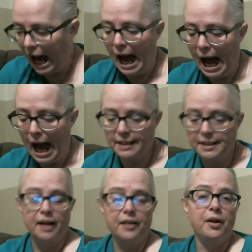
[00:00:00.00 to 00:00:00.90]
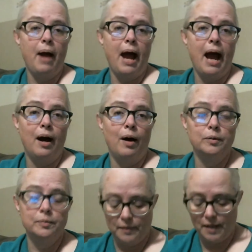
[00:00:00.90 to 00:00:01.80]
I dug them
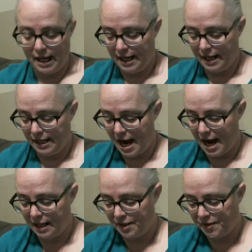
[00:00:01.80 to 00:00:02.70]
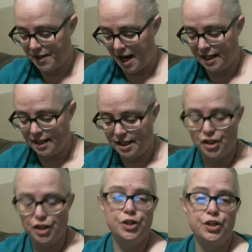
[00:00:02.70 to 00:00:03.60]
out, and I decided
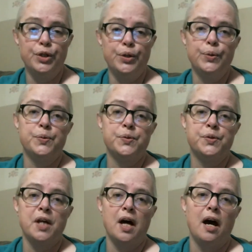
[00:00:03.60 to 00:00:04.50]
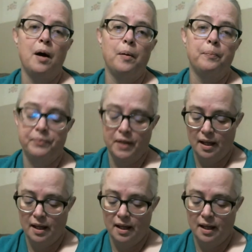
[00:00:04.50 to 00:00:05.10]
to do some,